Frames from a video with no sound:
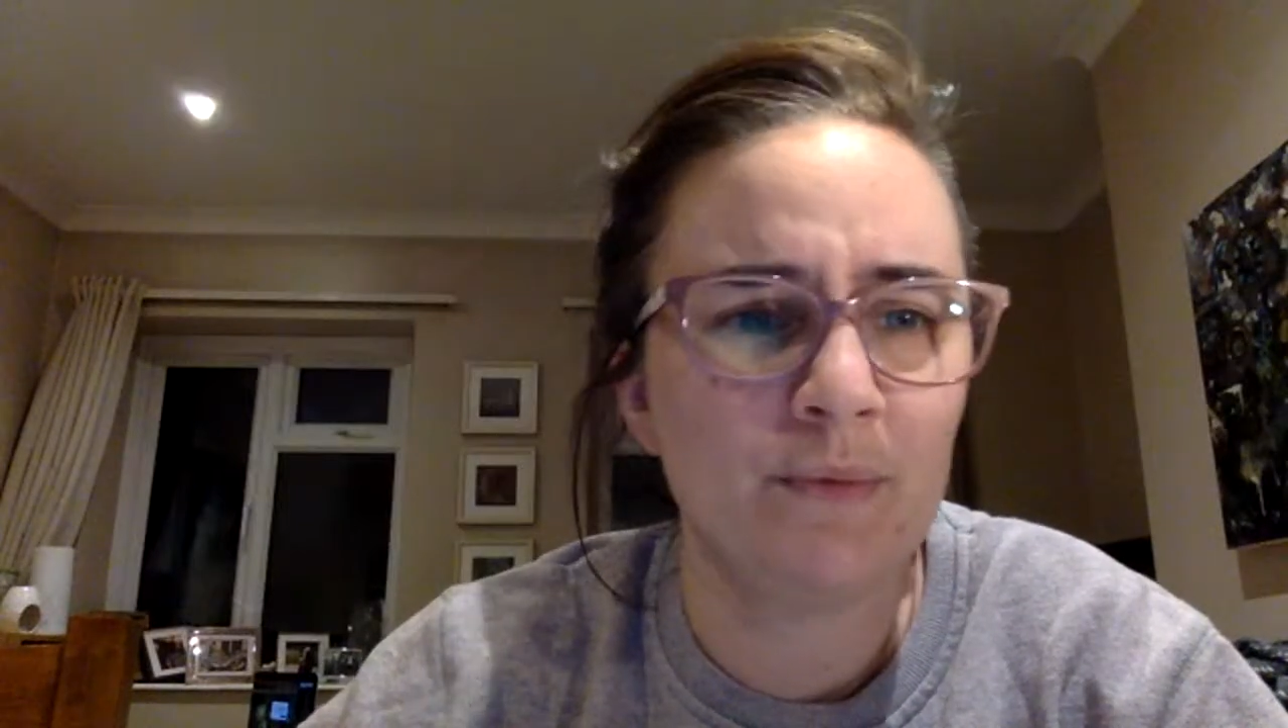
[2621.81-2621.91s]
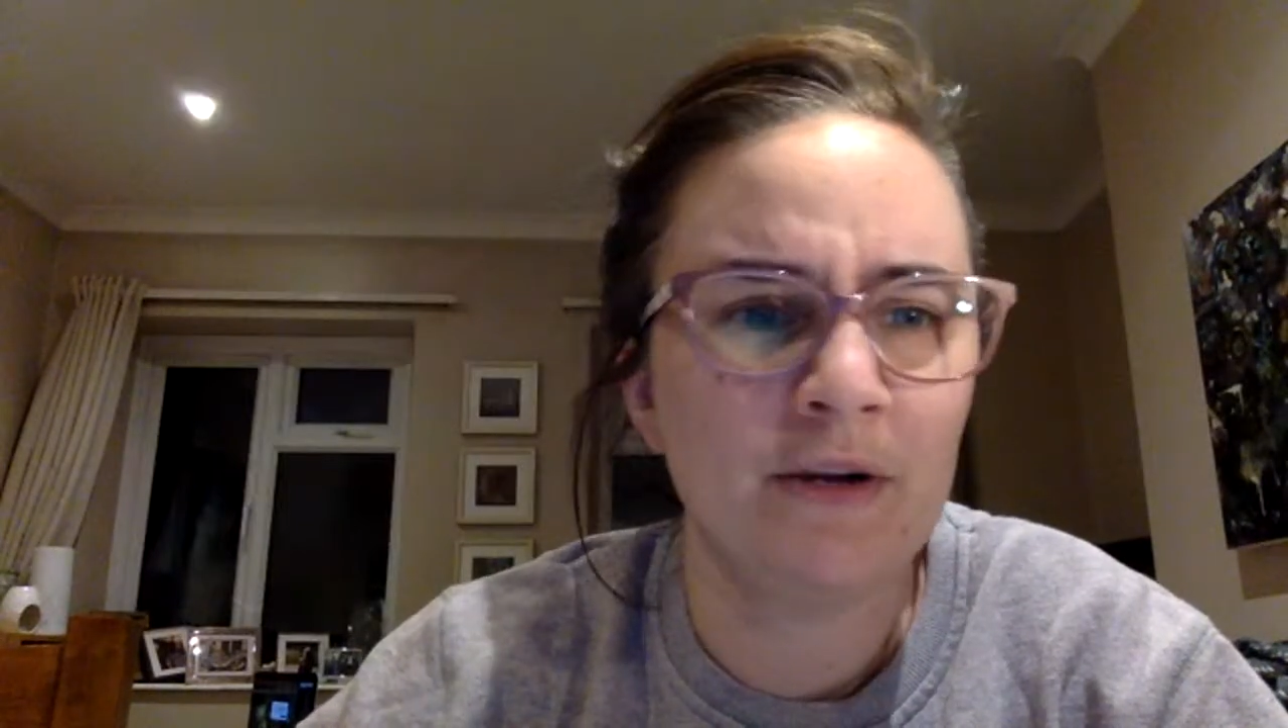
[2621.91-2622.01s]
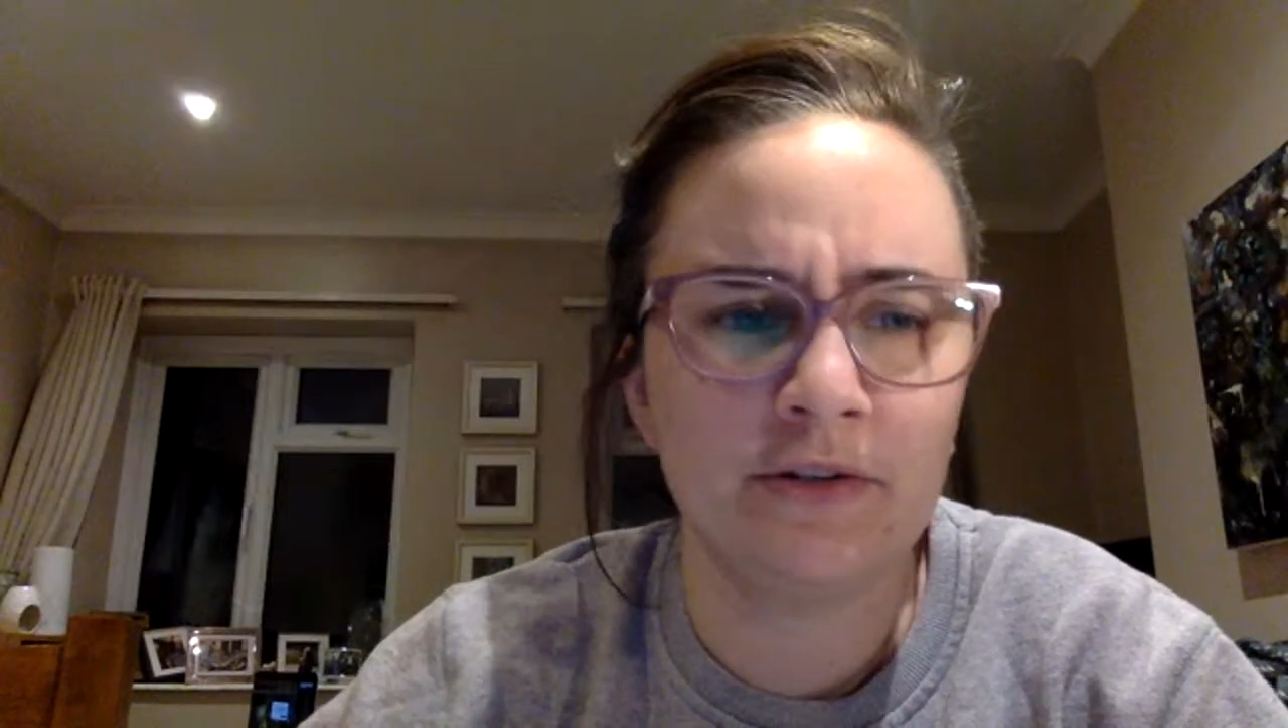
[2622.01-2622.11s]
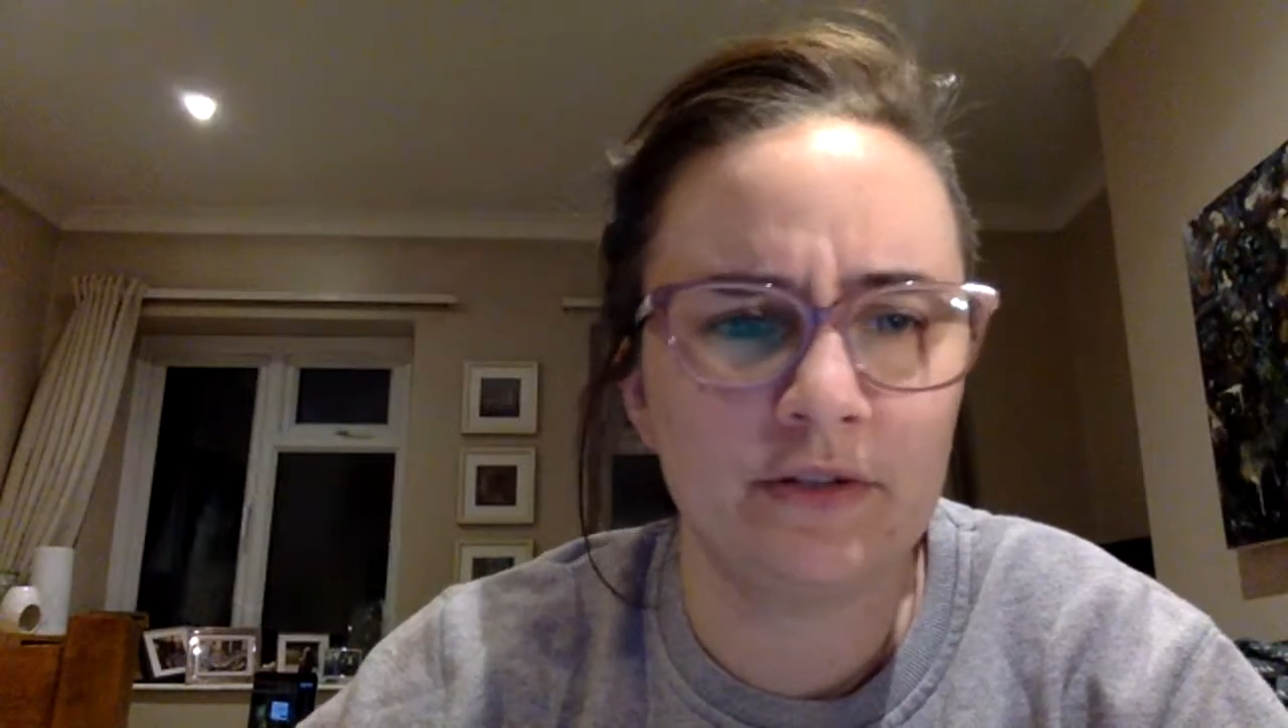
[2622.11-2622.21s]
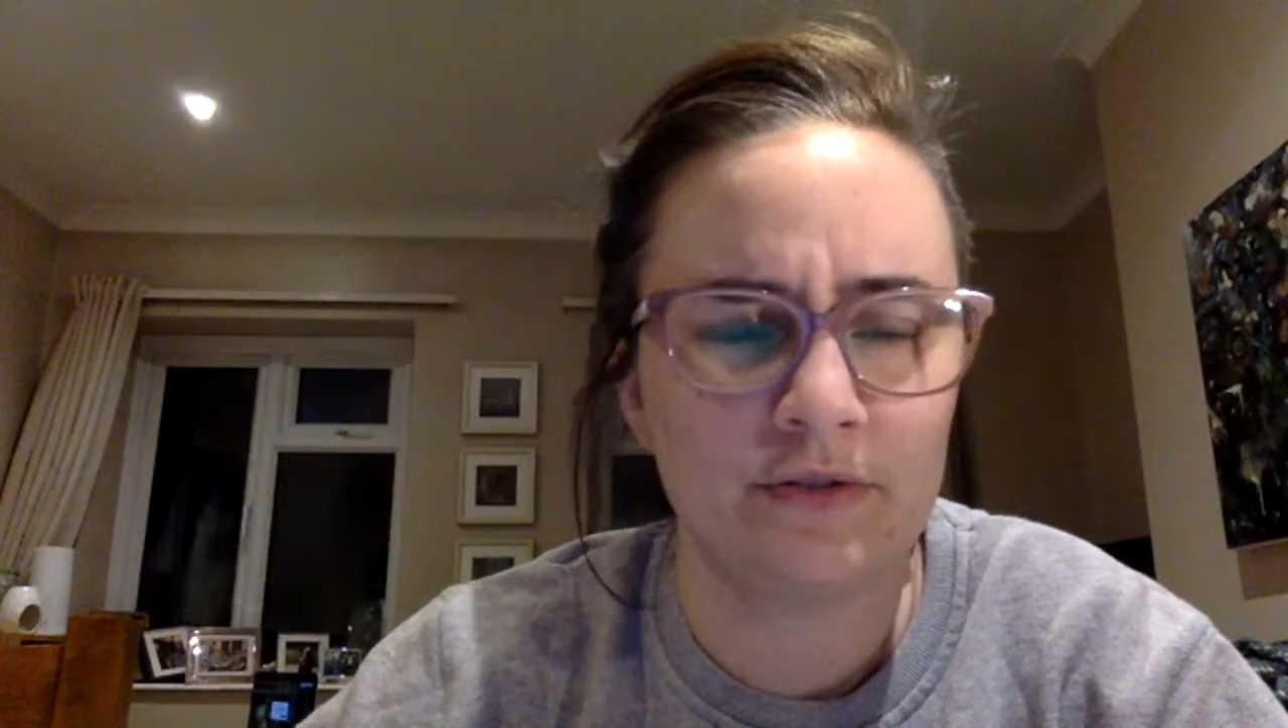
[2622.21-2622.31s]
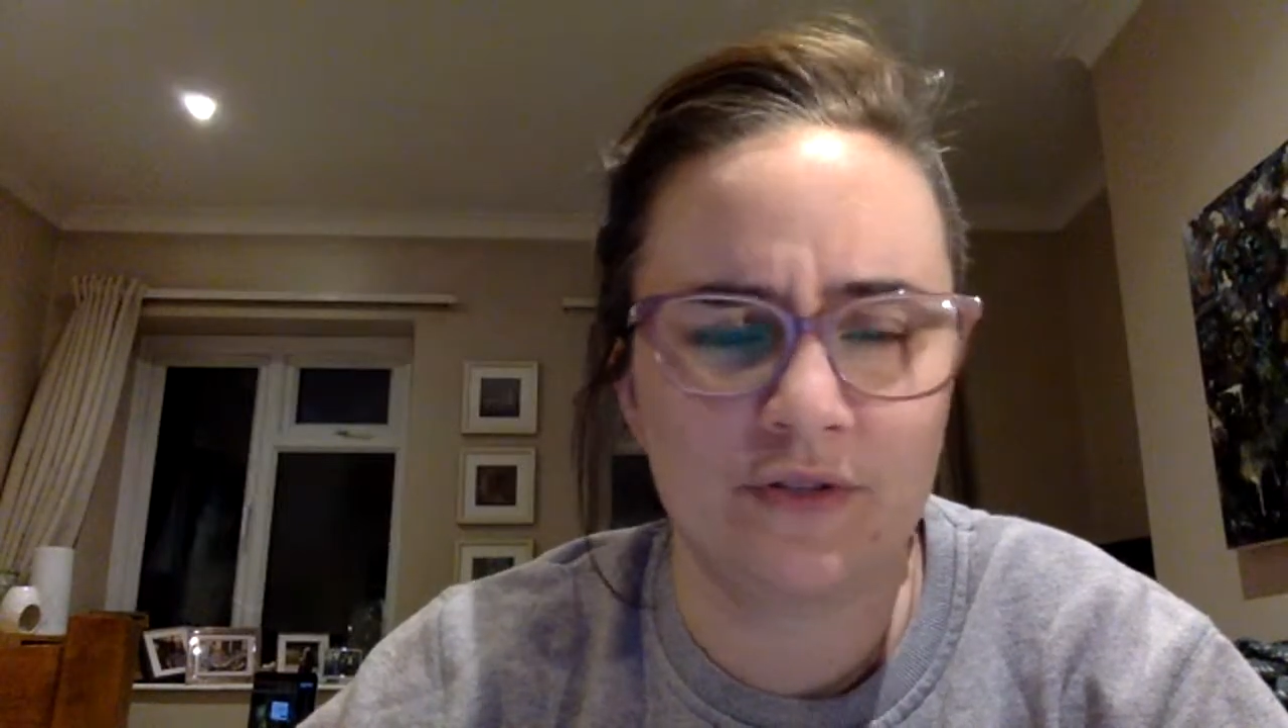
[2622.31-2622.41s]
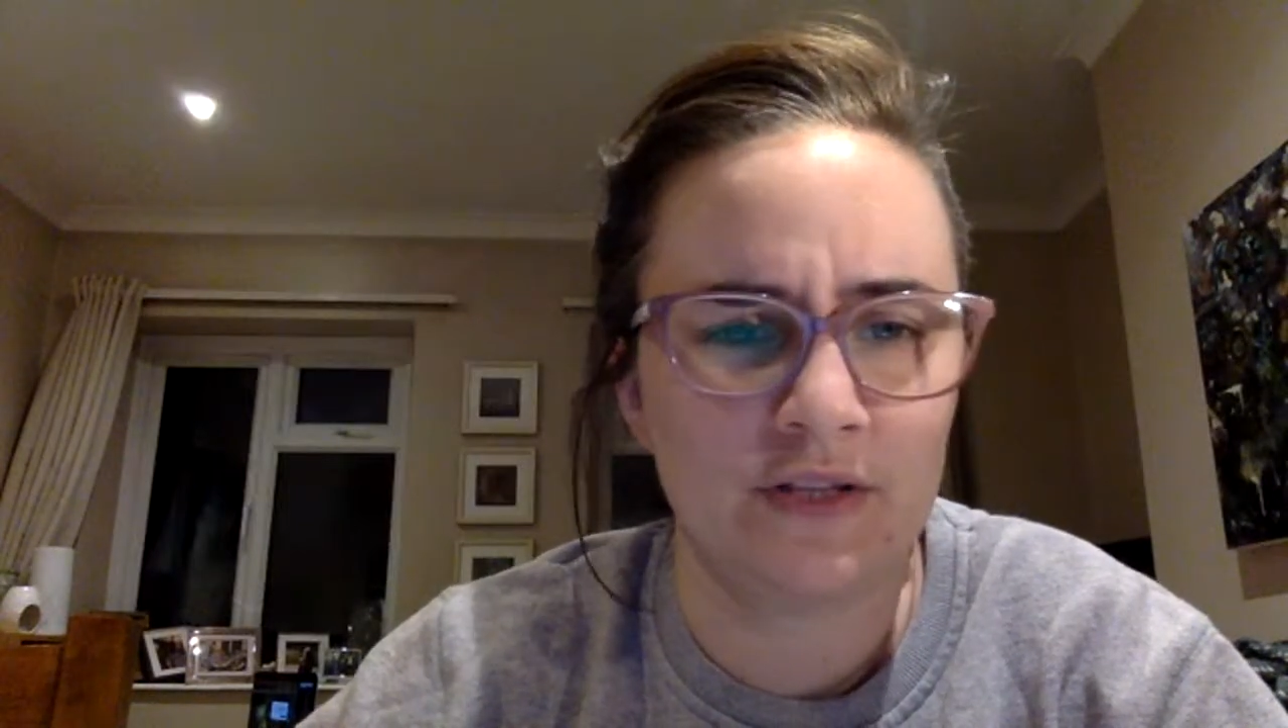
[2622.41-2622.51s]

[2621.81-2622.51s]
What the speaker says: with miracles